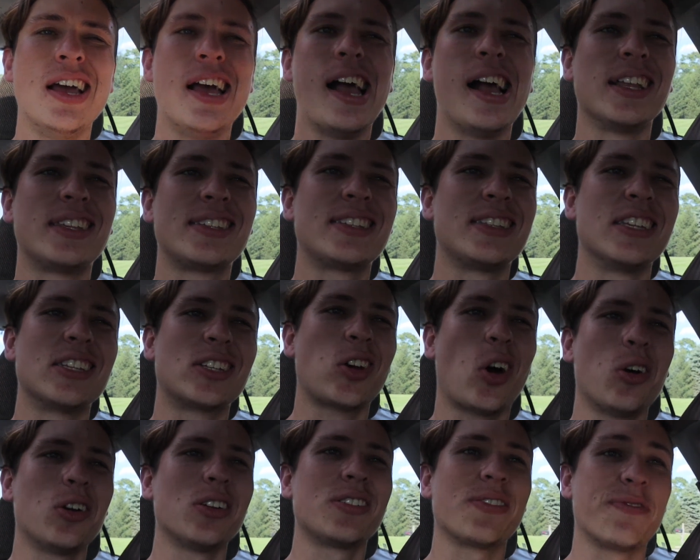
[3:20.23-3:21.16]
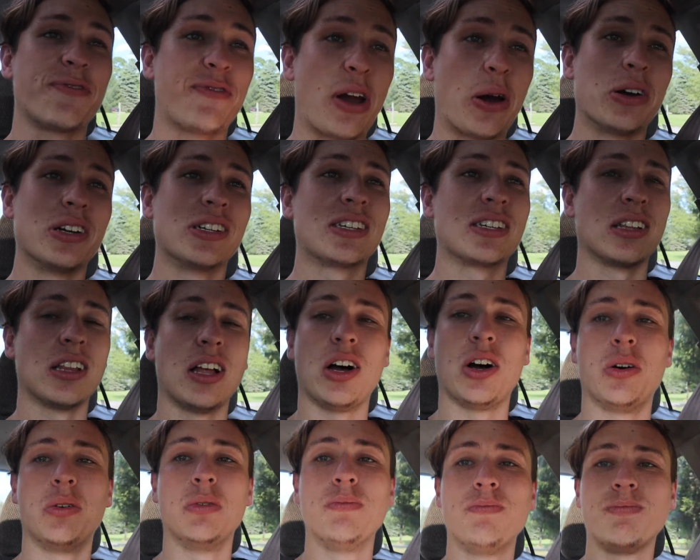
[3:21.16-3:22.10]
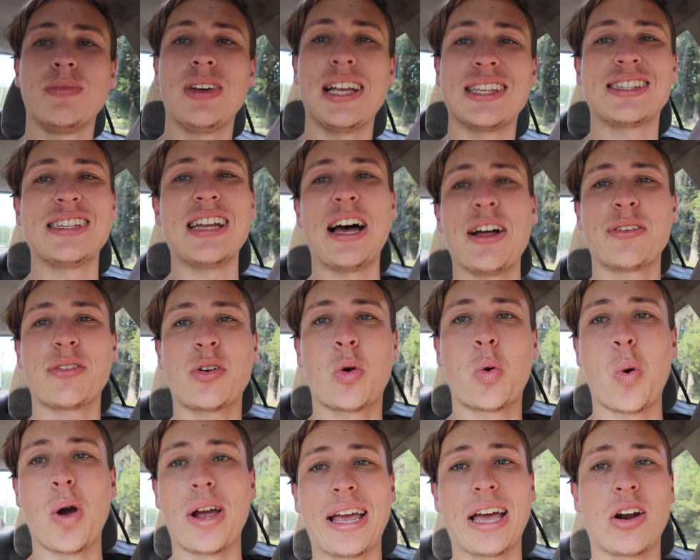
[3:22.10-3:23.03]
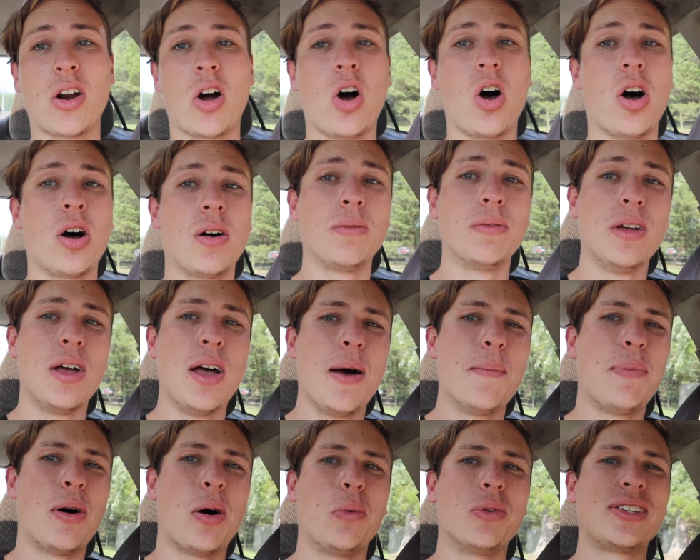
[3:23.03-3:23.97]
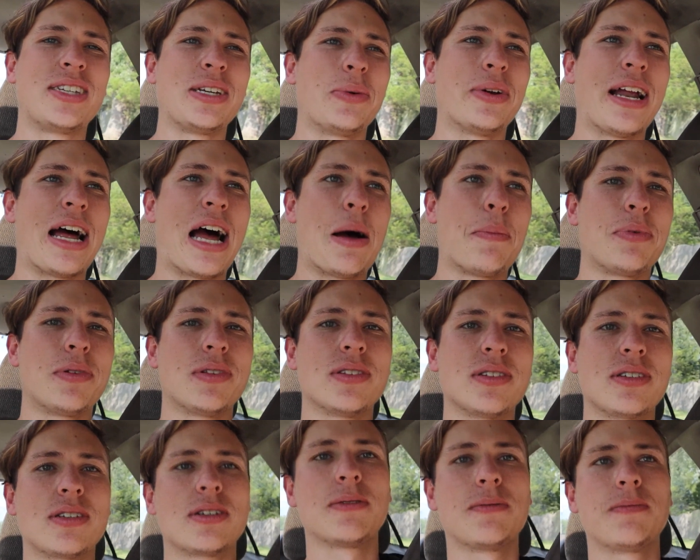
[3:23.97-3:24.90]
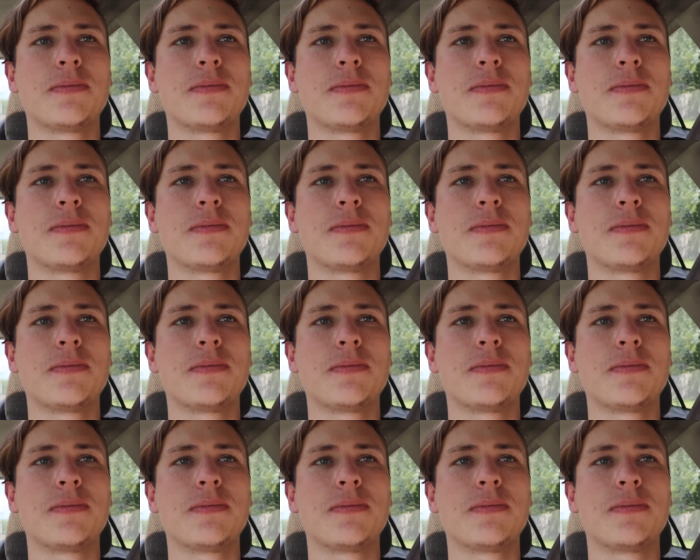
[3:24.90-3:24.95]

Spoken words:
This car is very slow. It's not quick at all, but we'll see what happens.